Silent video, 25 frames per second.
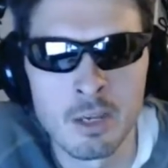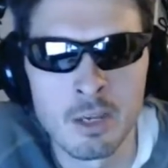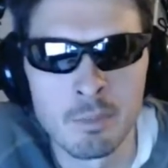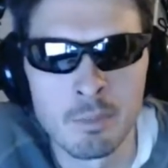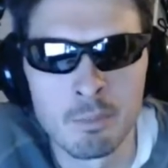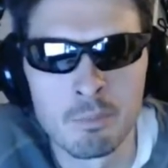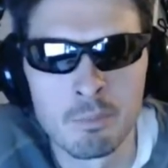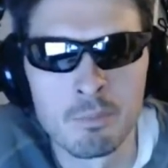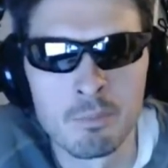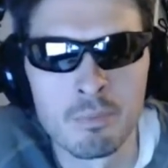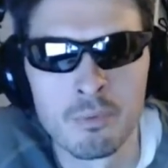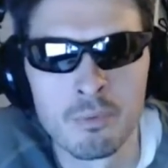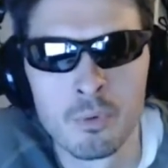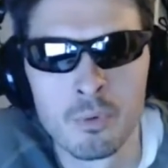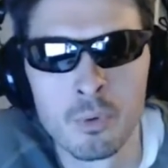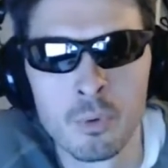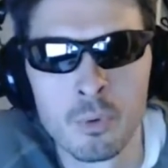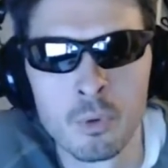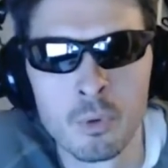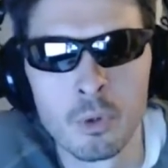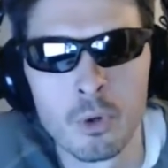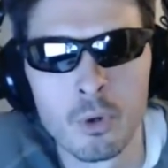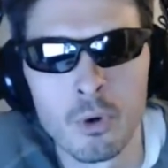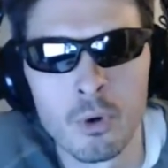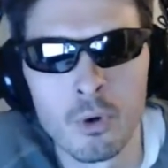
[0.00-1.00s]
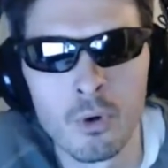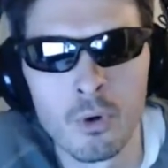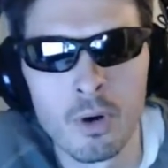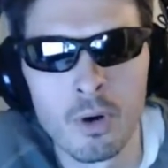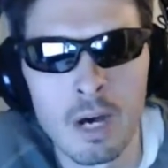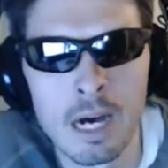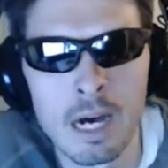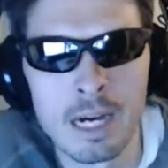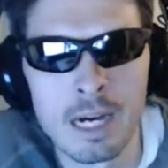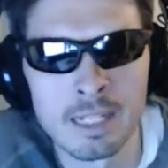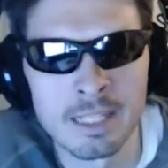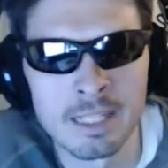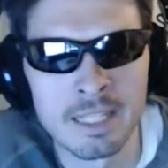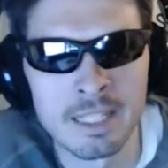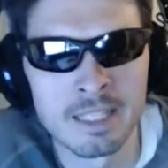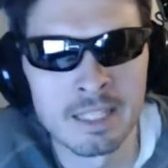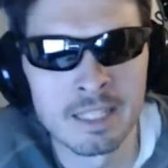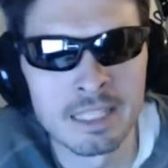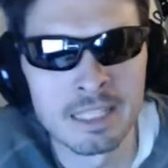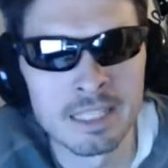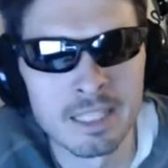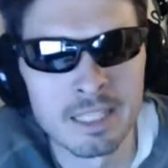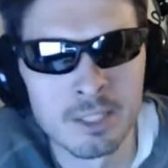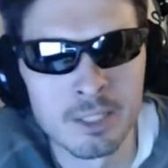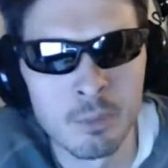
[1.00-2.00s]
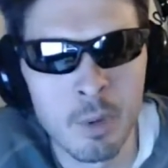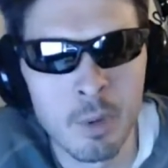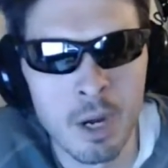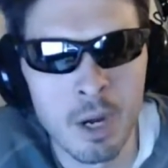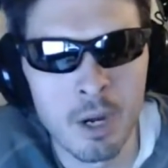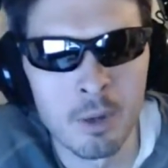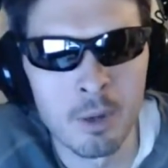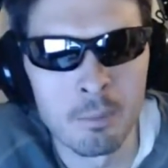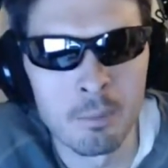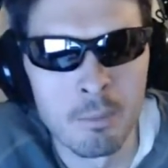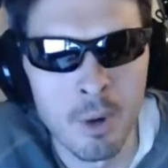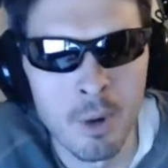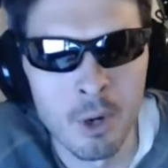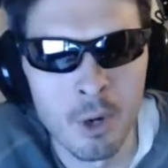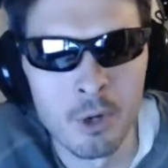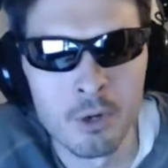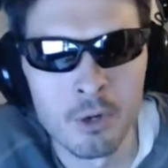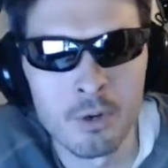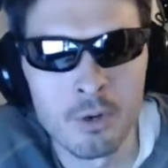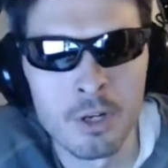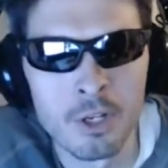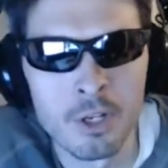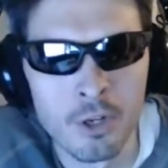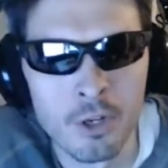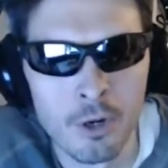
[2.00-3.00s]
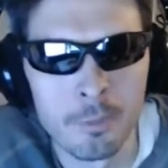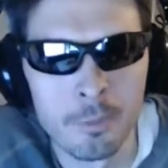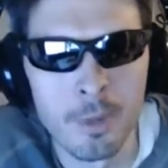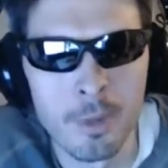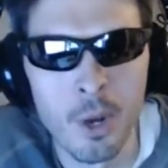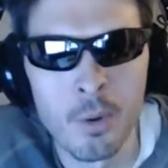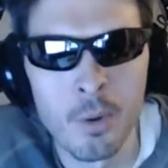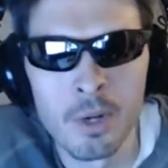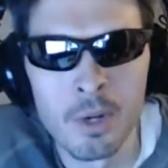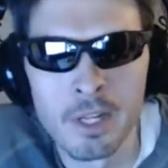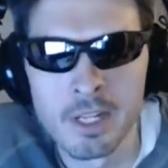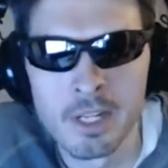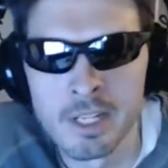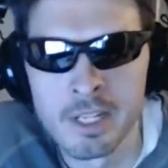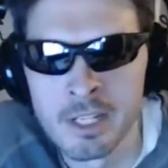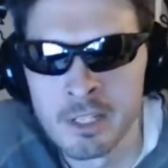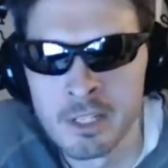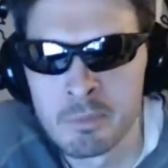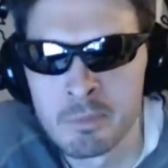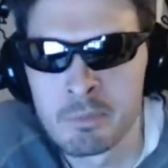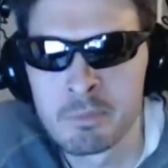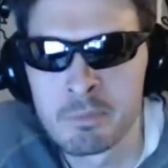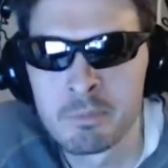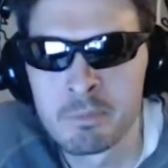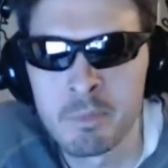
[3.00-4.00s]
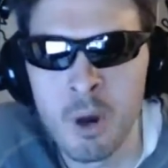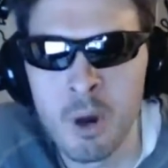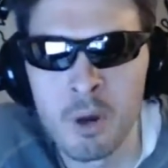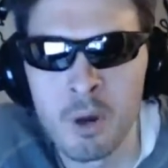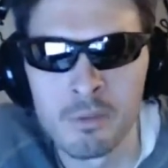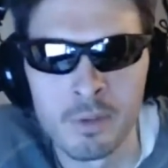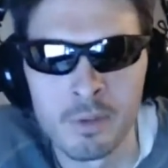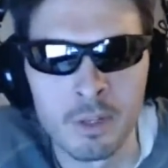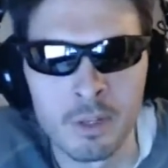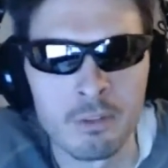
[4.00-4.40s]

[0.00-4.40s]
brutal hockey league where murdering your opponent is perfectly